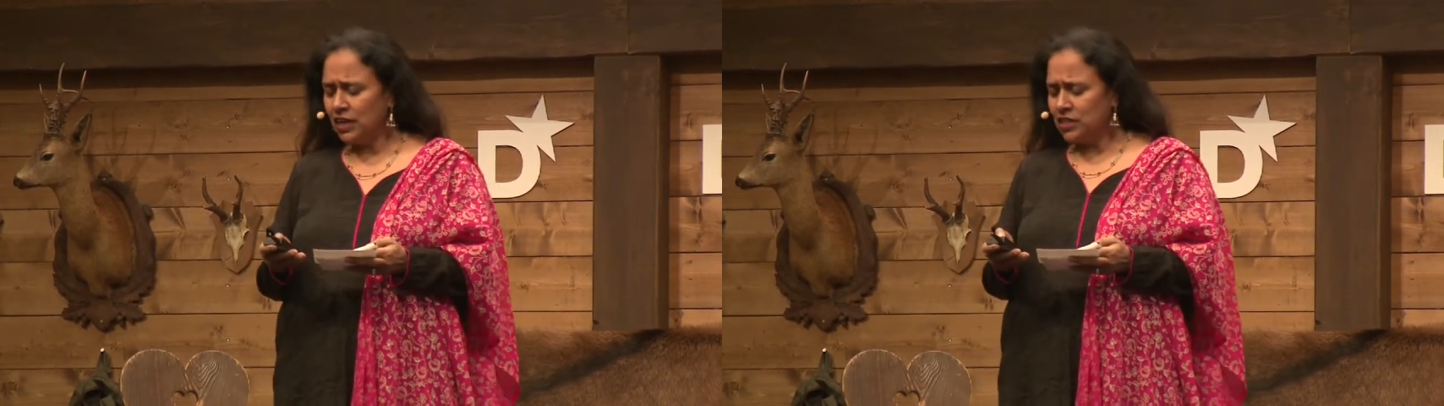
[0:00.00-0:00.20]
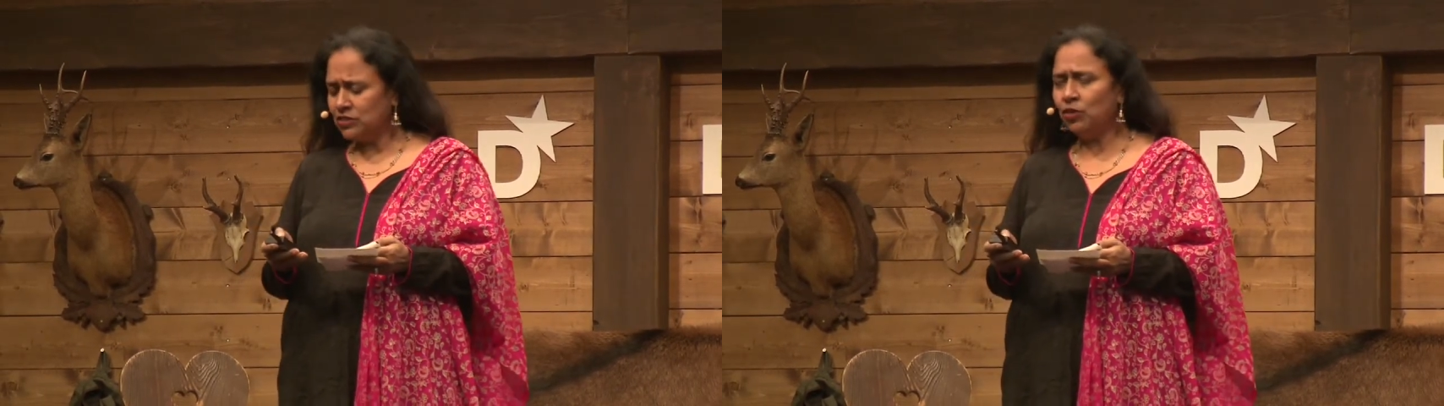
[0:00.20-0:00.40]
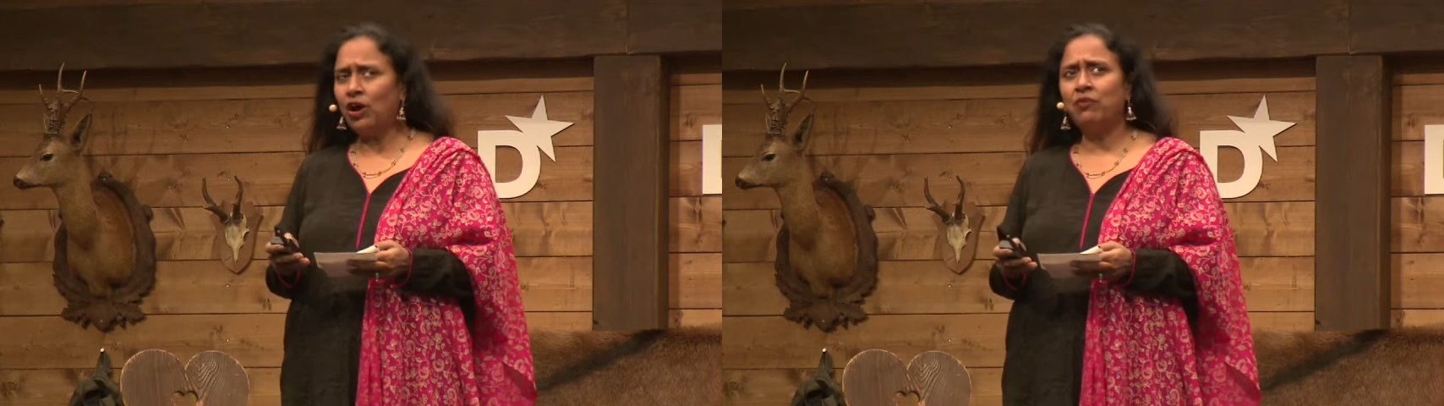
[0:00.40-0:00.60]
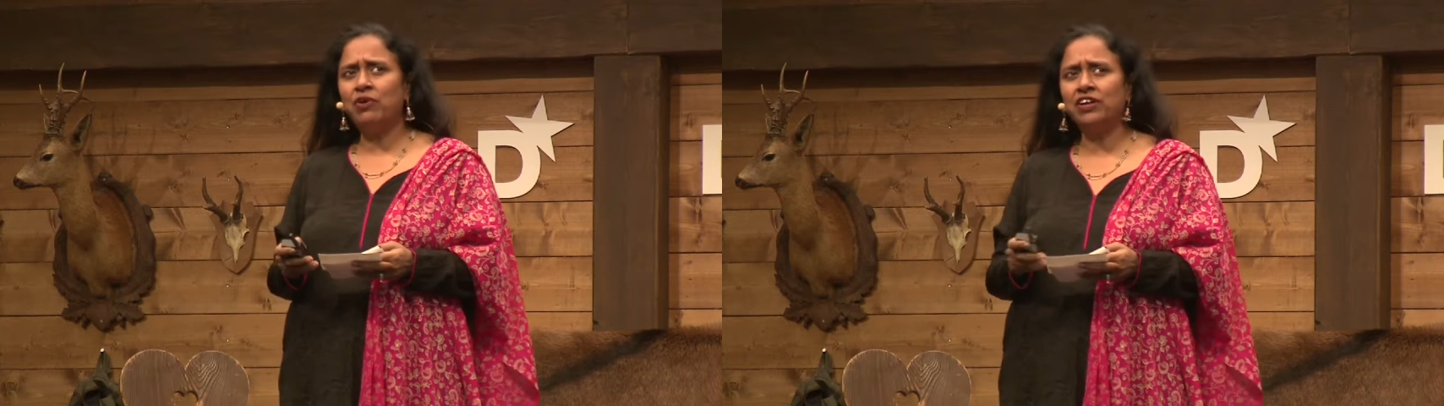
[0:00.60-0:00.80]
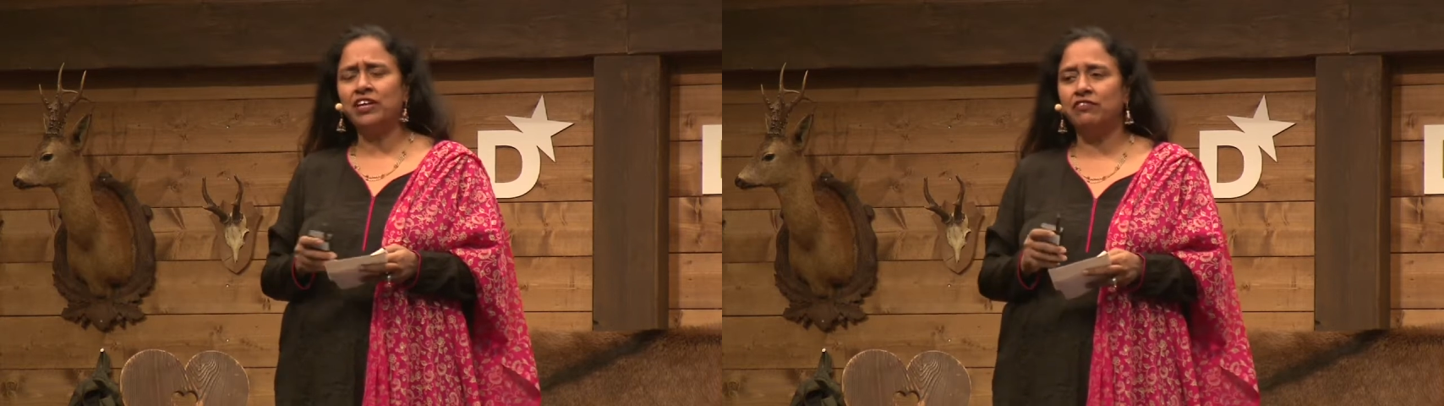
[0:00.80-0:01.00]
So I
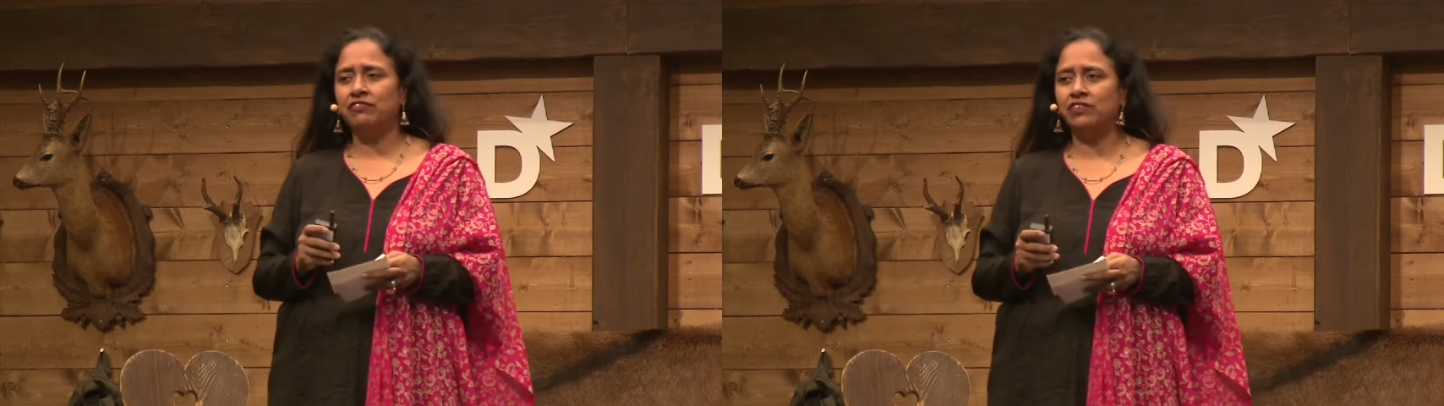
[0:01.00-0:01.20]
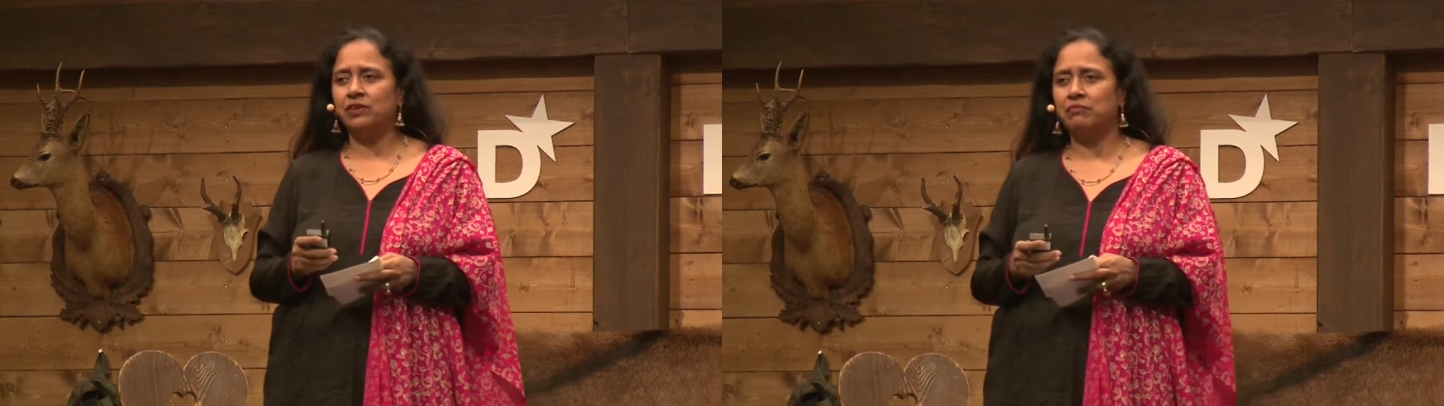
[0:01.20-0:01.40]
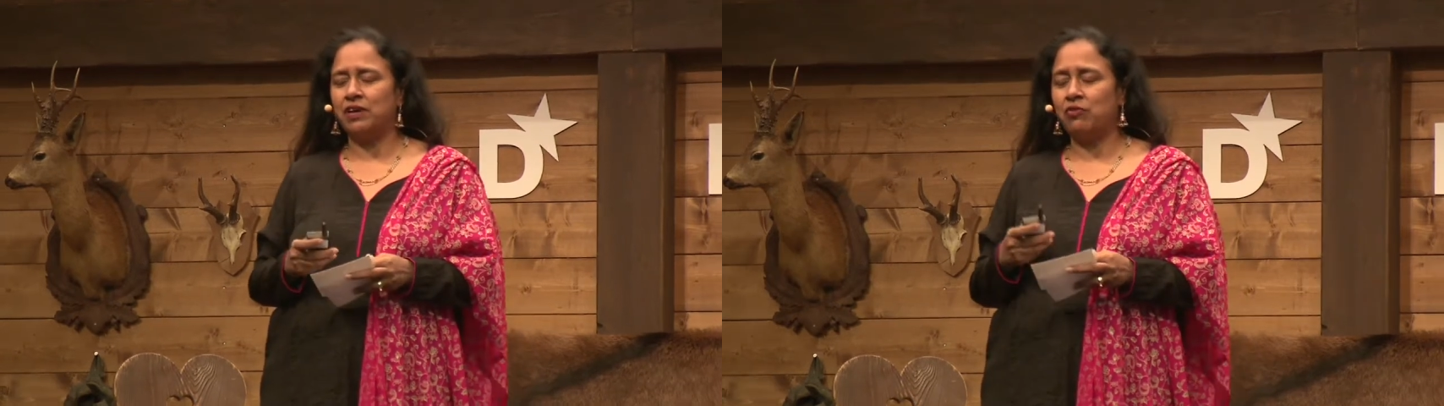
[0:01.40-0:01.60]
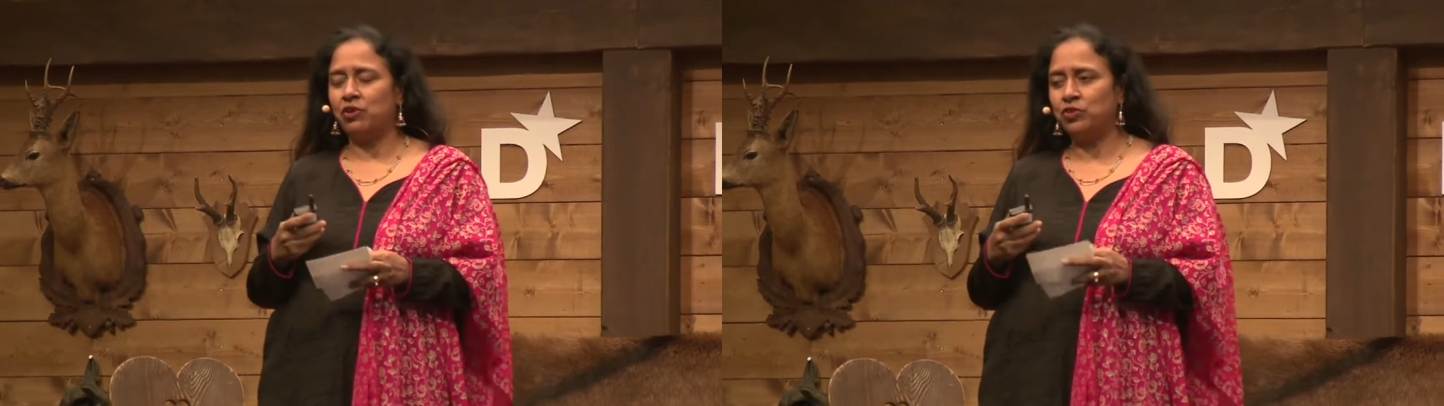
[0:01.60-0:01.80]
want to give the I want